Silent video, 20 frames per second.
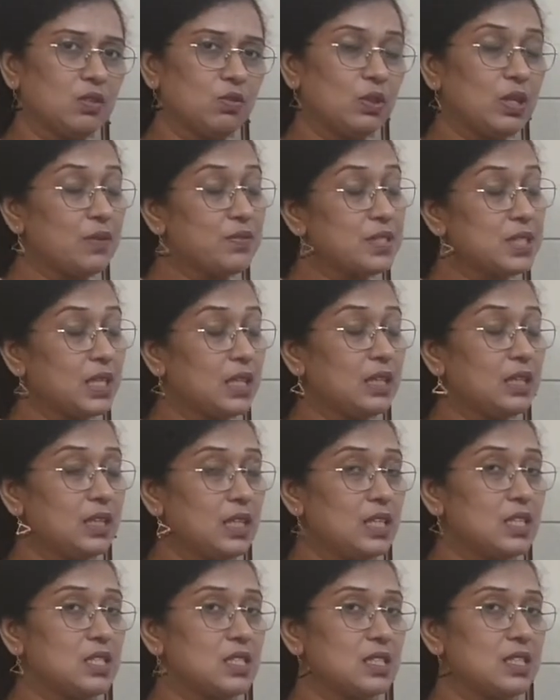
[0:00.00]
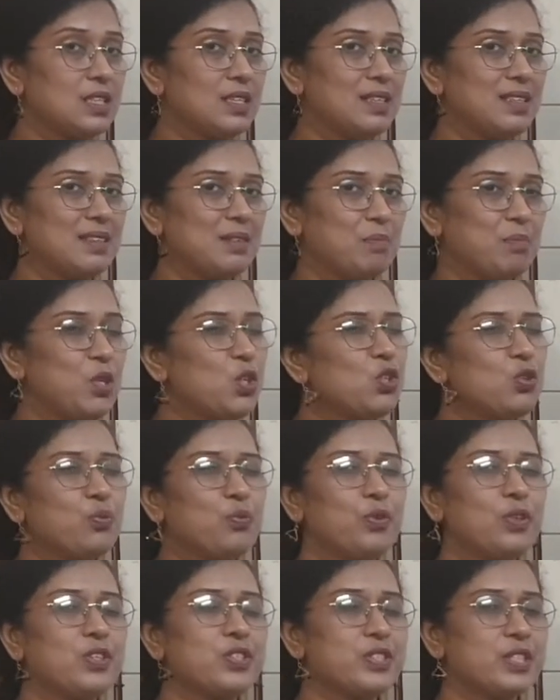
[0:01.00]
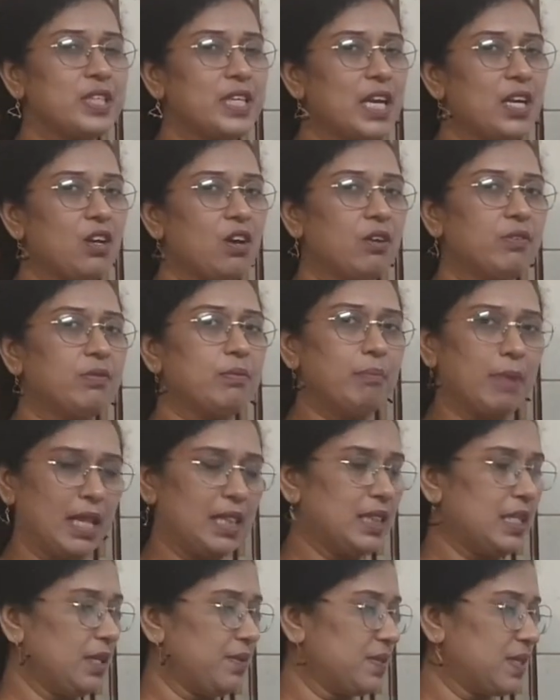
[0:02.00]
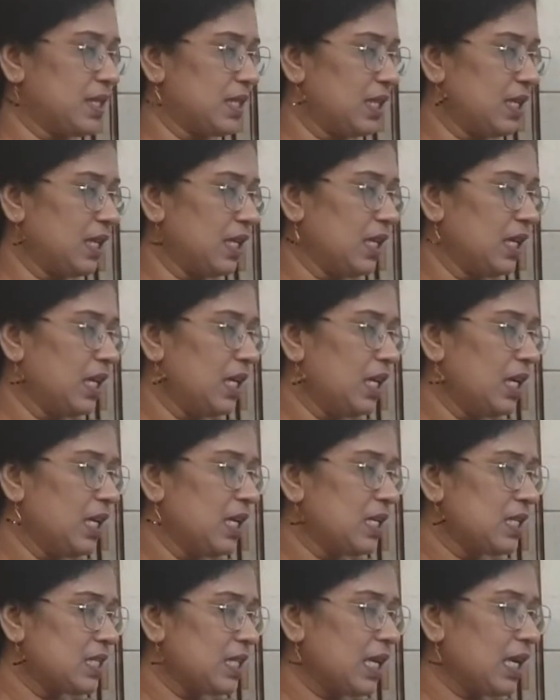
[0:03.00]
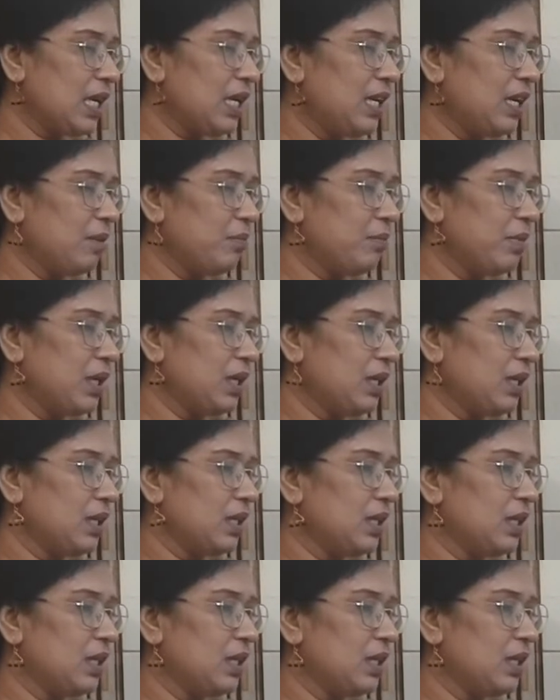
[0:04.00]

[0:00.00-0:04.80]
We have seen this beautiful scenery of Maldives. Second number,